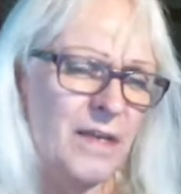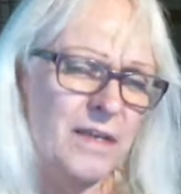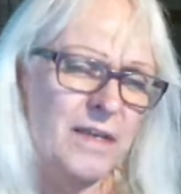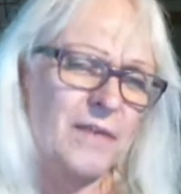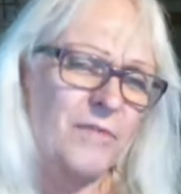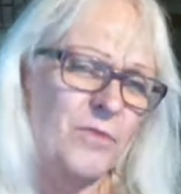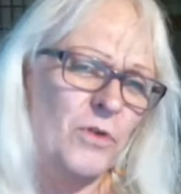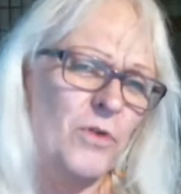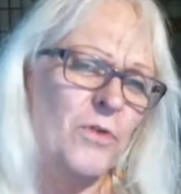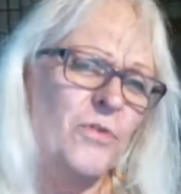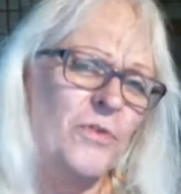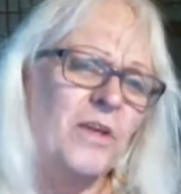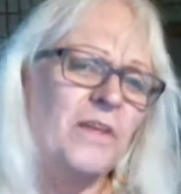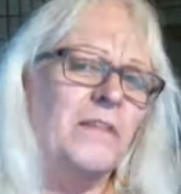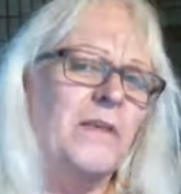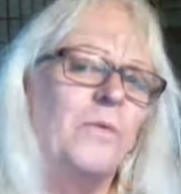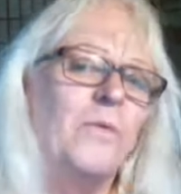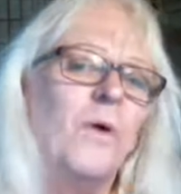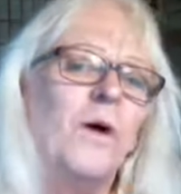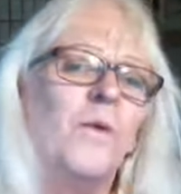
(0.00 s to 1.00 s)
if you think
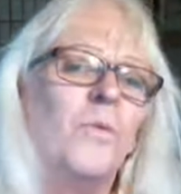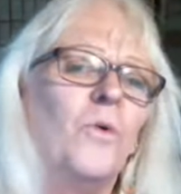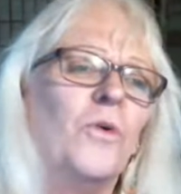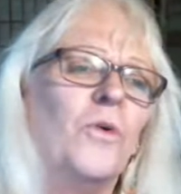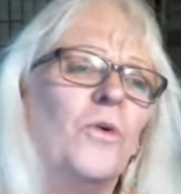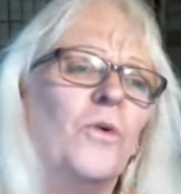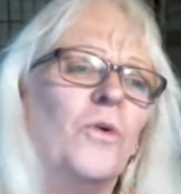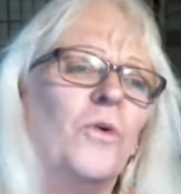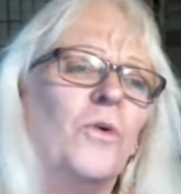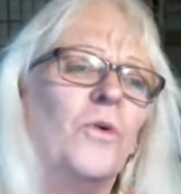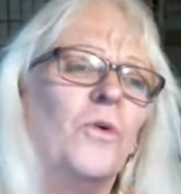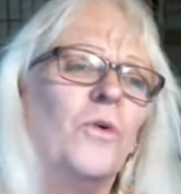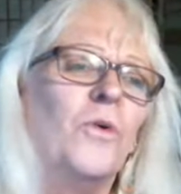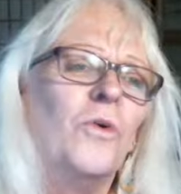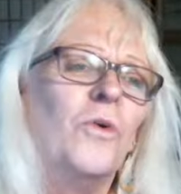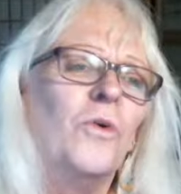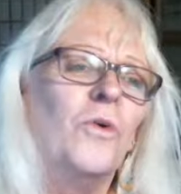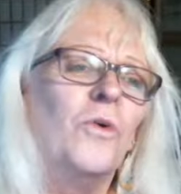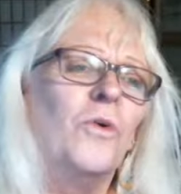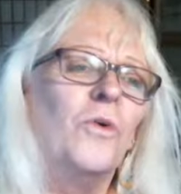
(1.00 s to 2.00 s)
that what we're doing
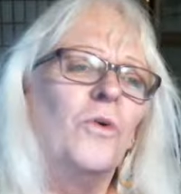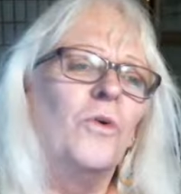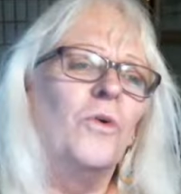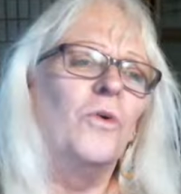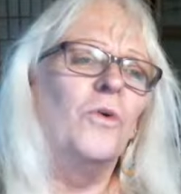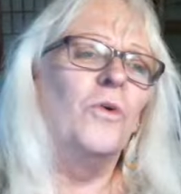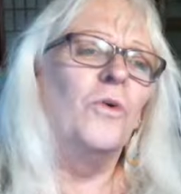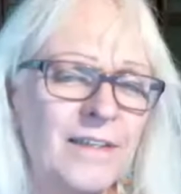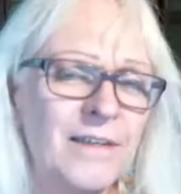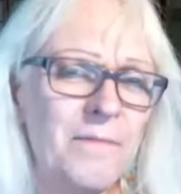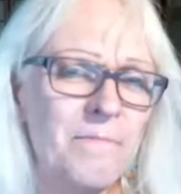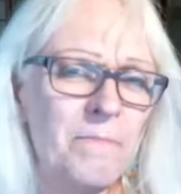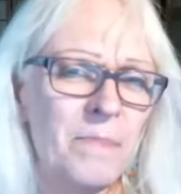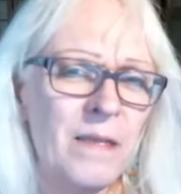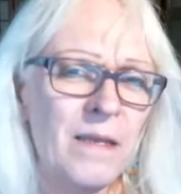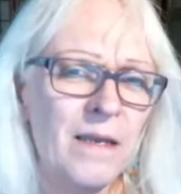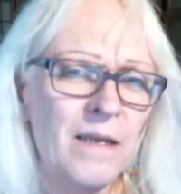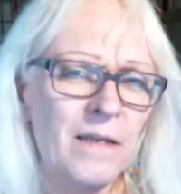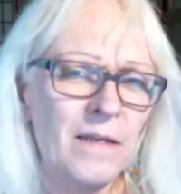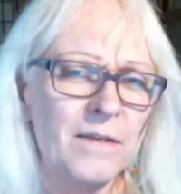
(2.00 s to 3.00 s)
is good,
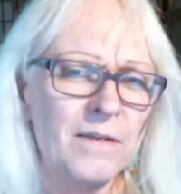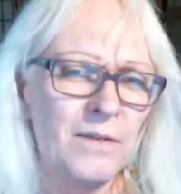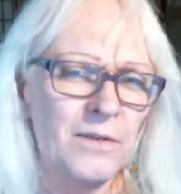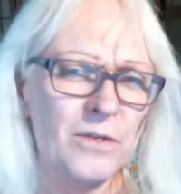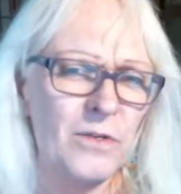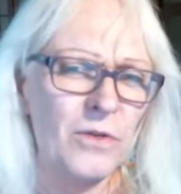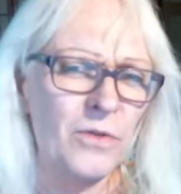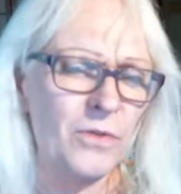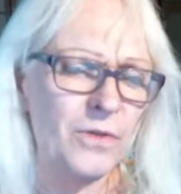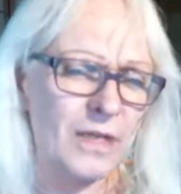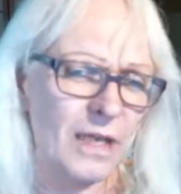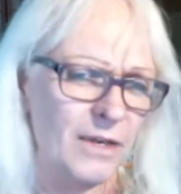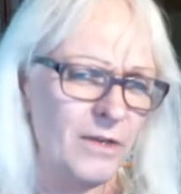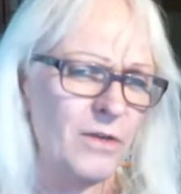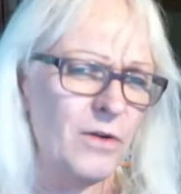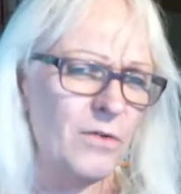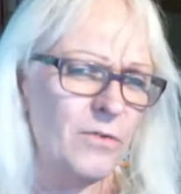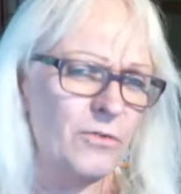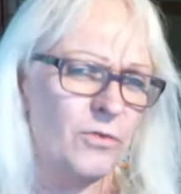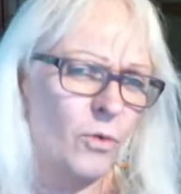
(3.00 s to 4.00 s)
can
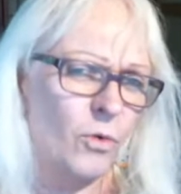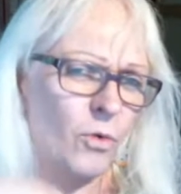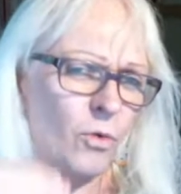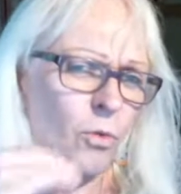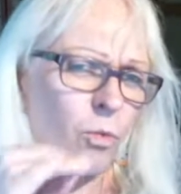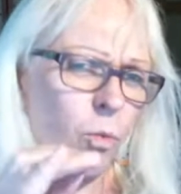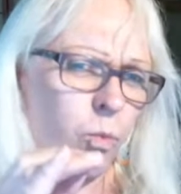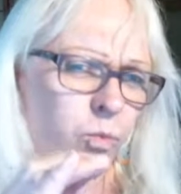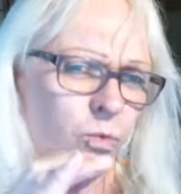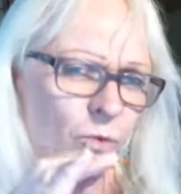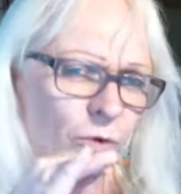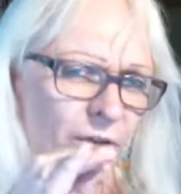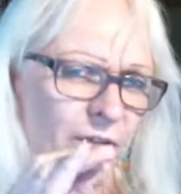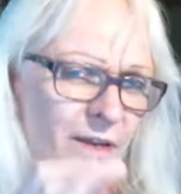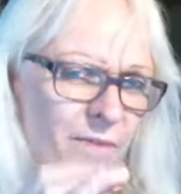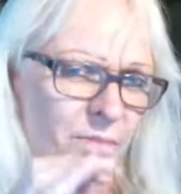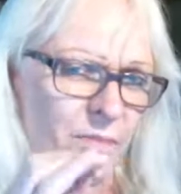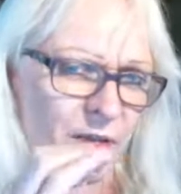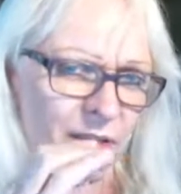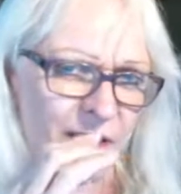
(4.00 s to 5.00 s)
you afford to
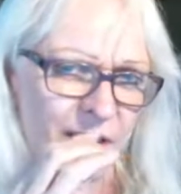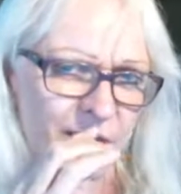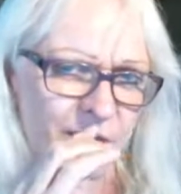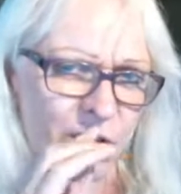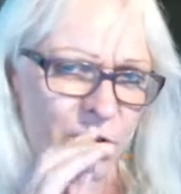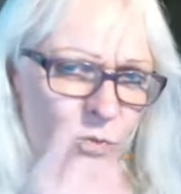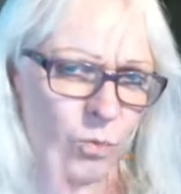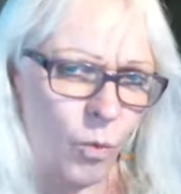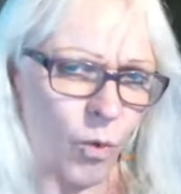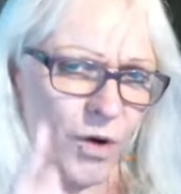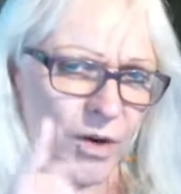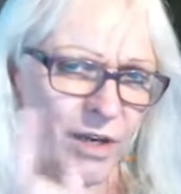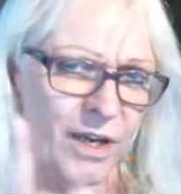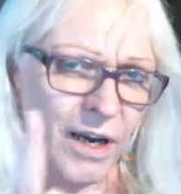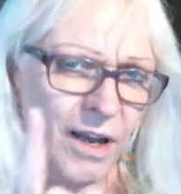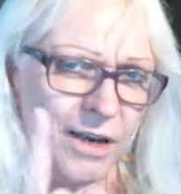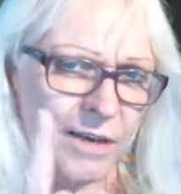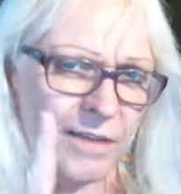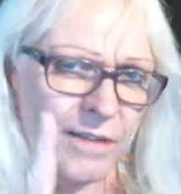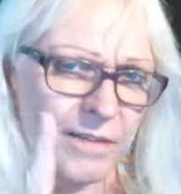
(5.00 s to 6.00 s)
give us
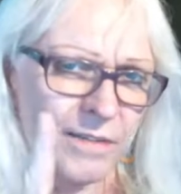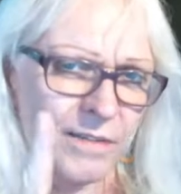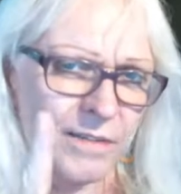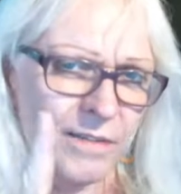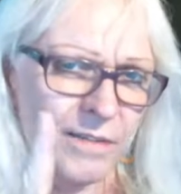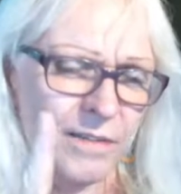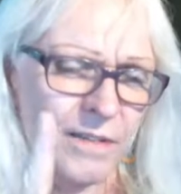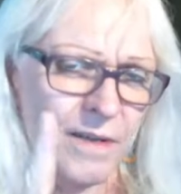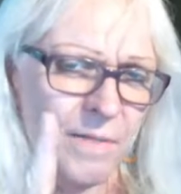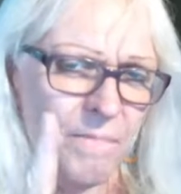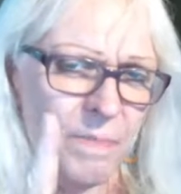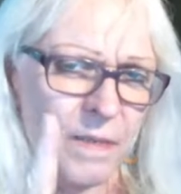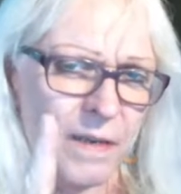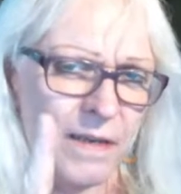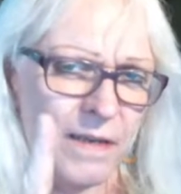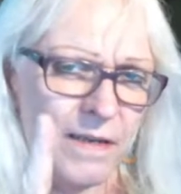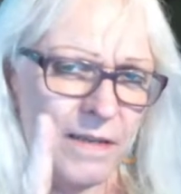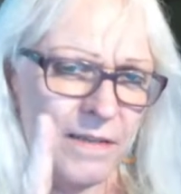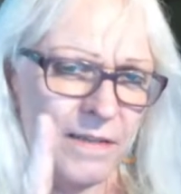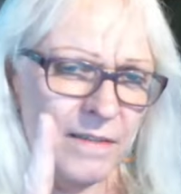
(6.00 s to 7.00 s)
$1?
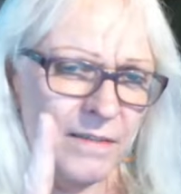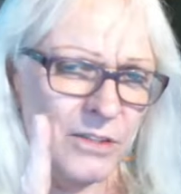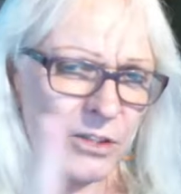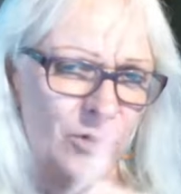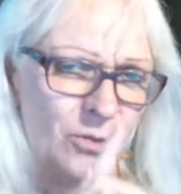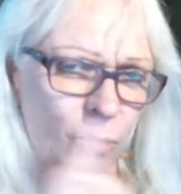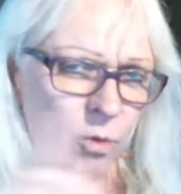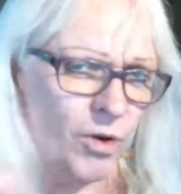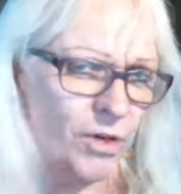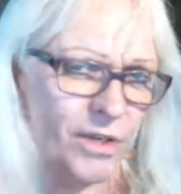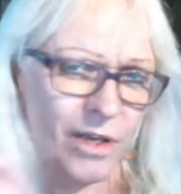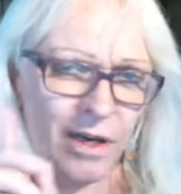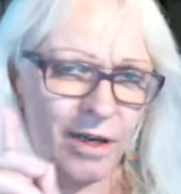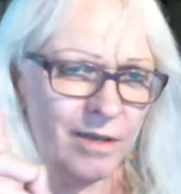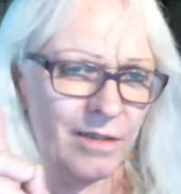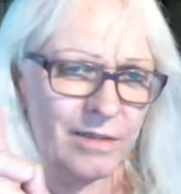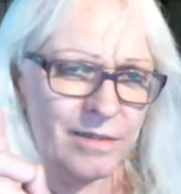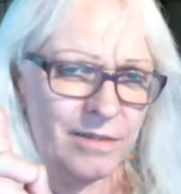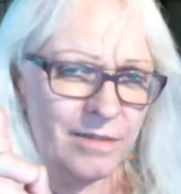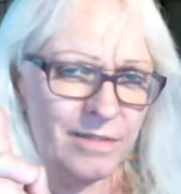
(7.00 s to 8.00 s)
Just
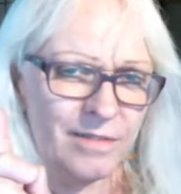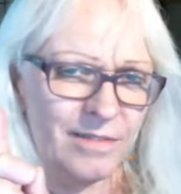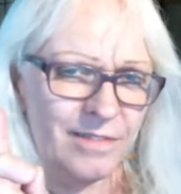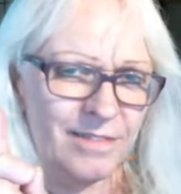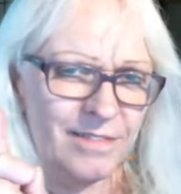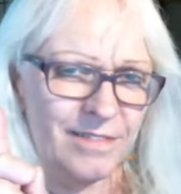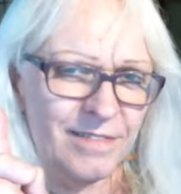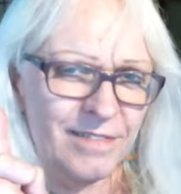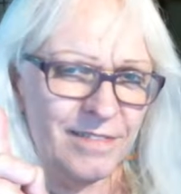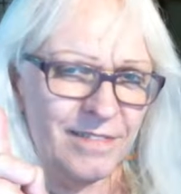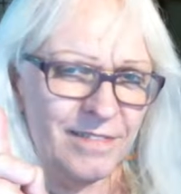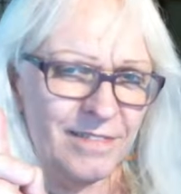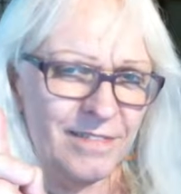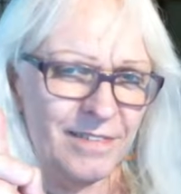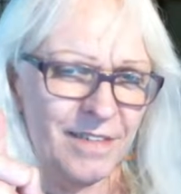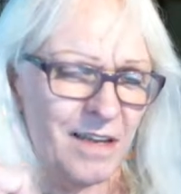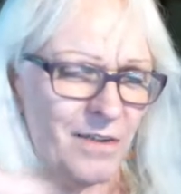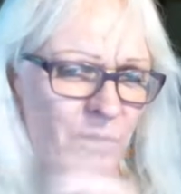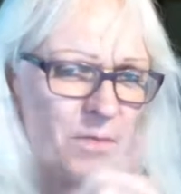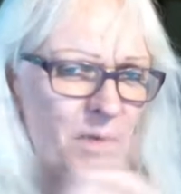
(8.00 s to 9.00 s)
$1.
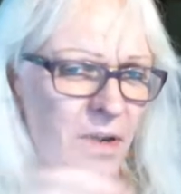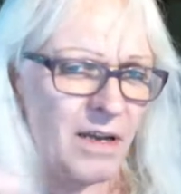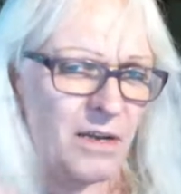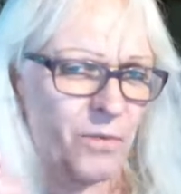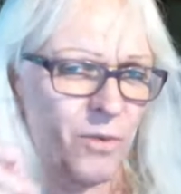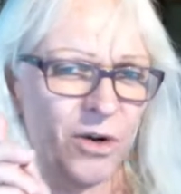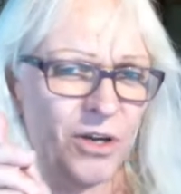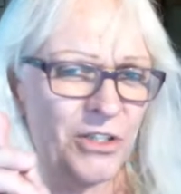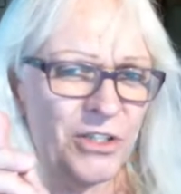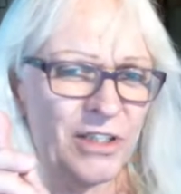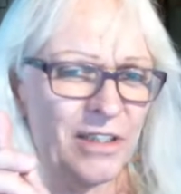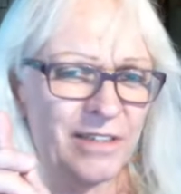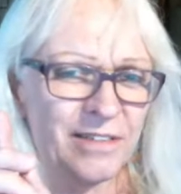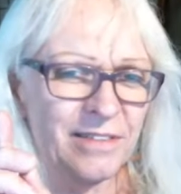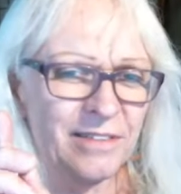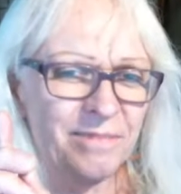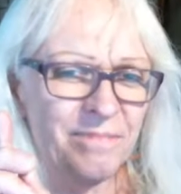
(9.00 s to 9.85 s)
Everybody watching,